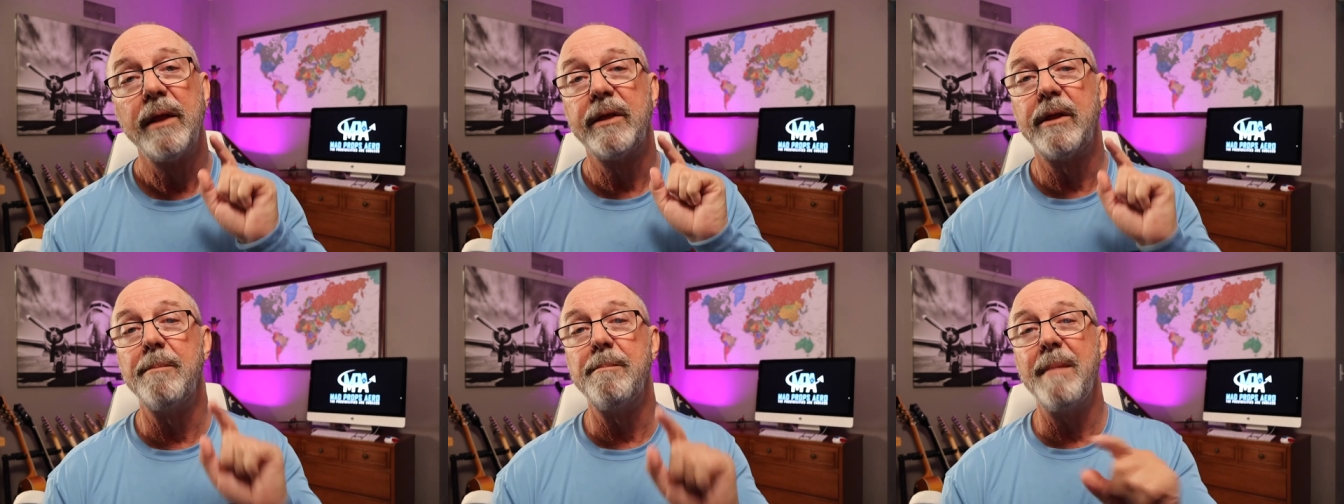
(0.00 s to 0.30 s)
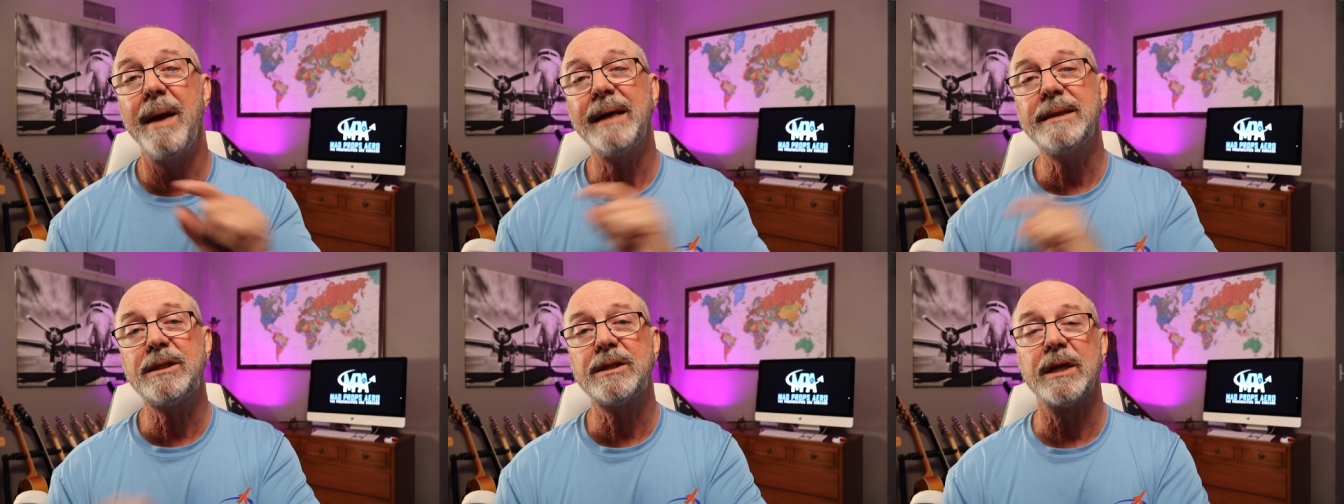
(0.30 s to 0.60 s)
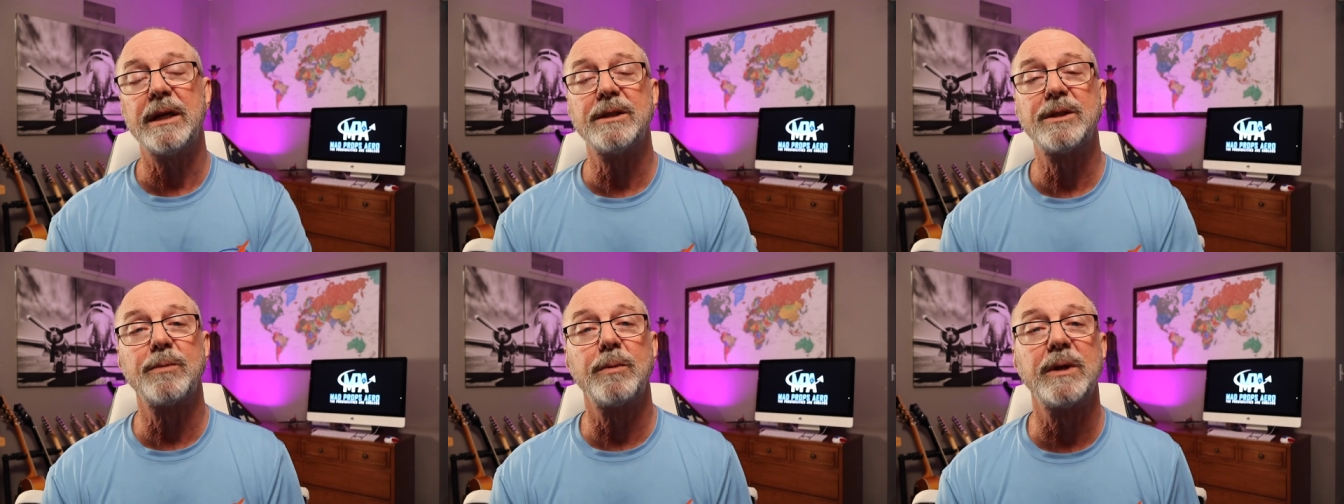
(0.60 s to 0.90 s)
The
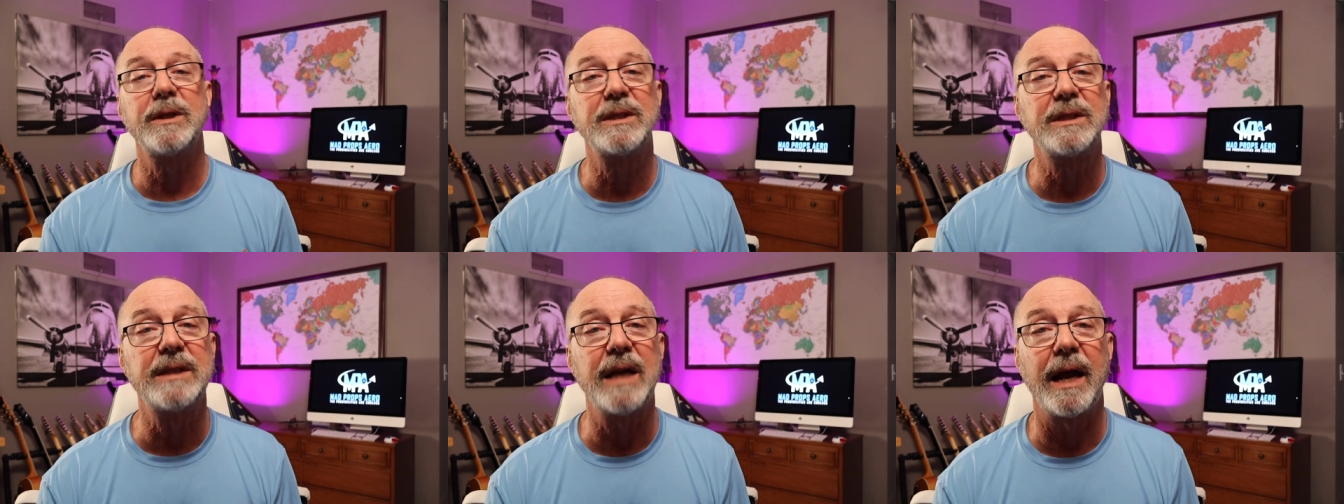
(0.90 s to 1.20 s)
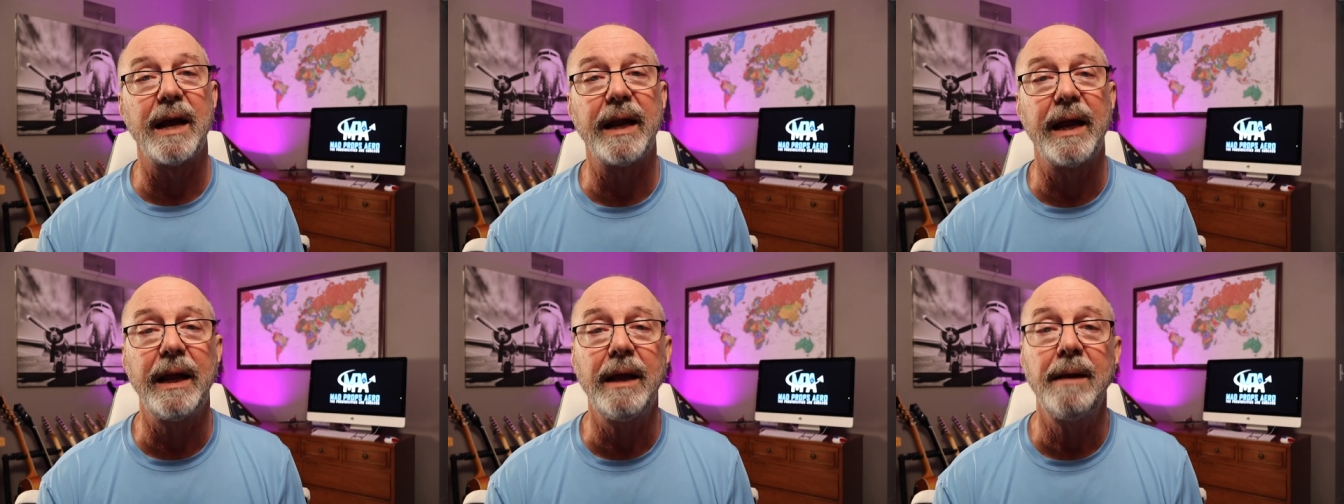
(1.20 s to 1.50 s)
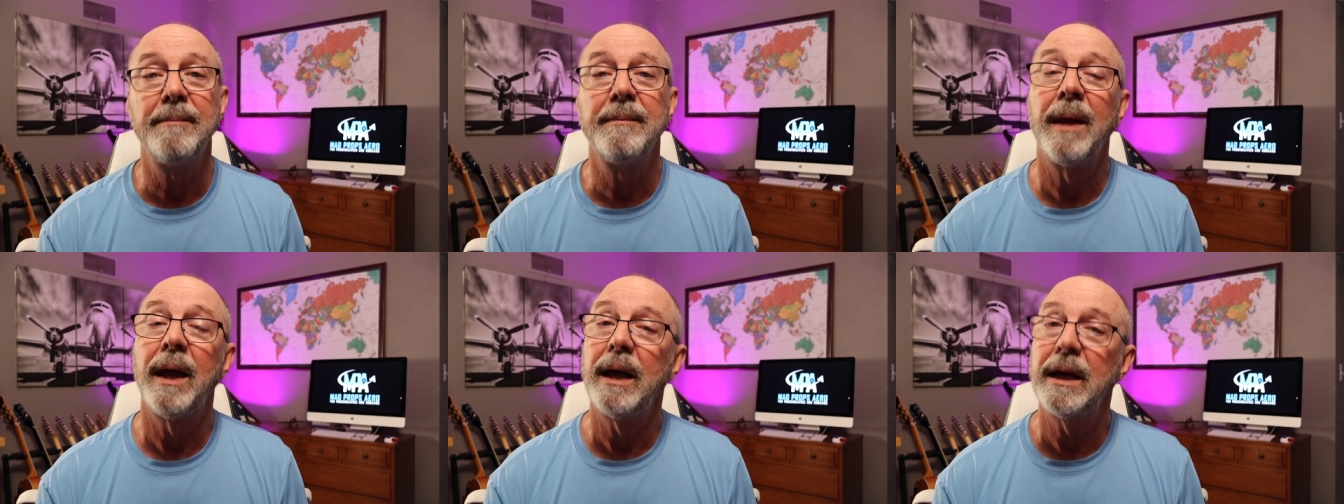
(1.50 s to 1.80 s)
message we're
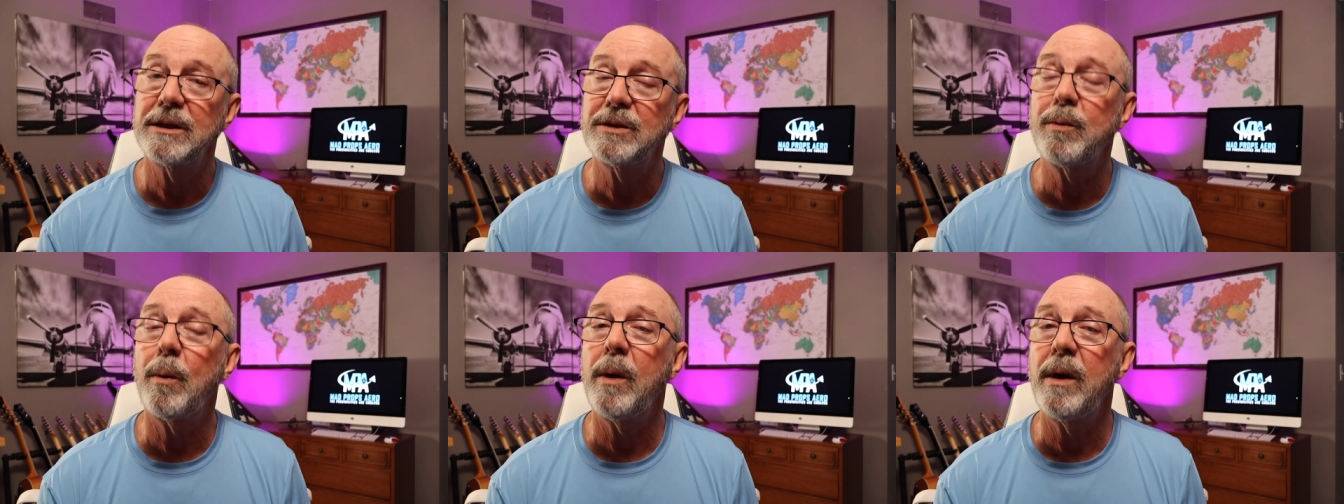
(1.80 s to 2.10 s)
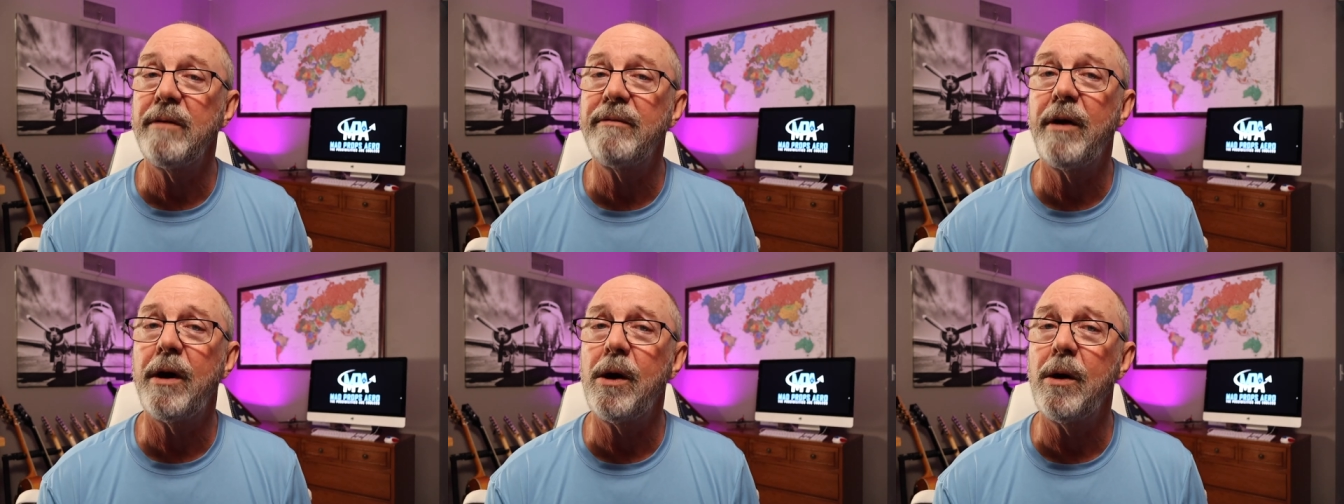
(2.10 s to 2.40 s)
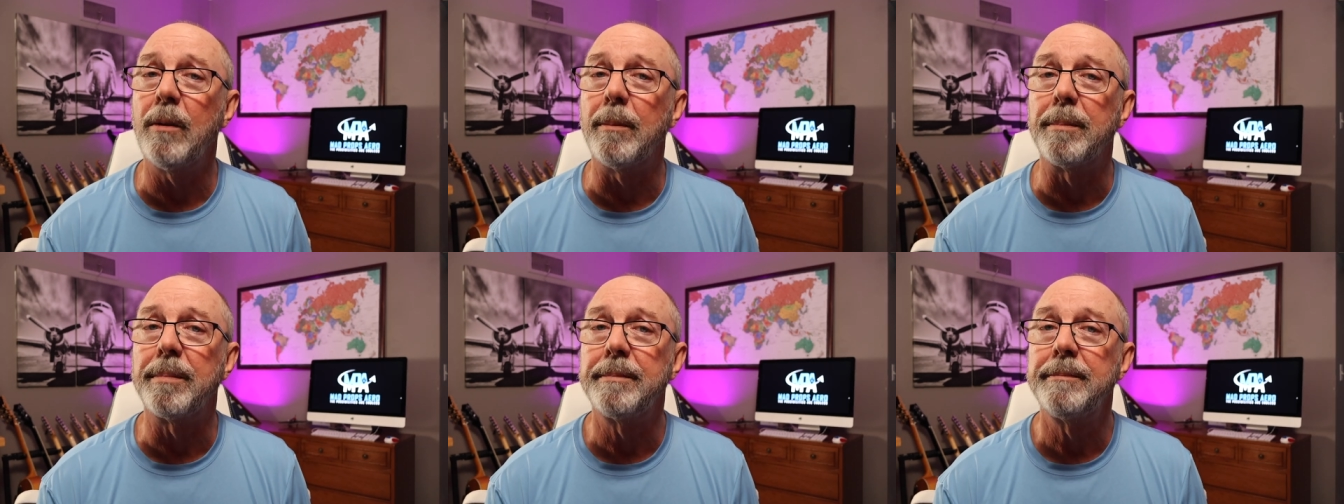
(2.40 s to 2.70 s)
sending is one of
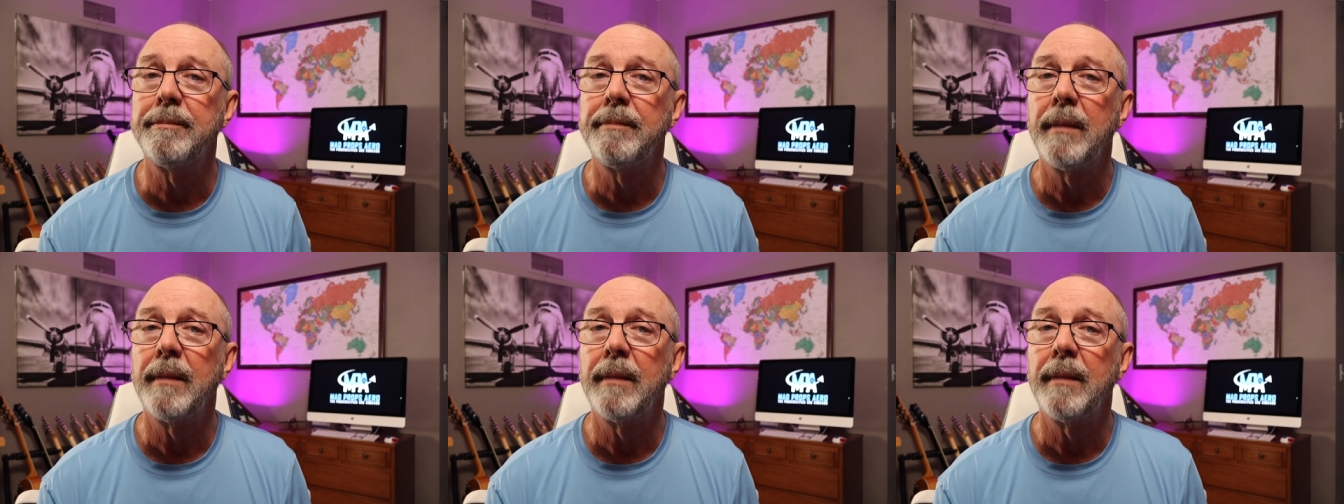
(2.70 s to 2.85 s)
hope.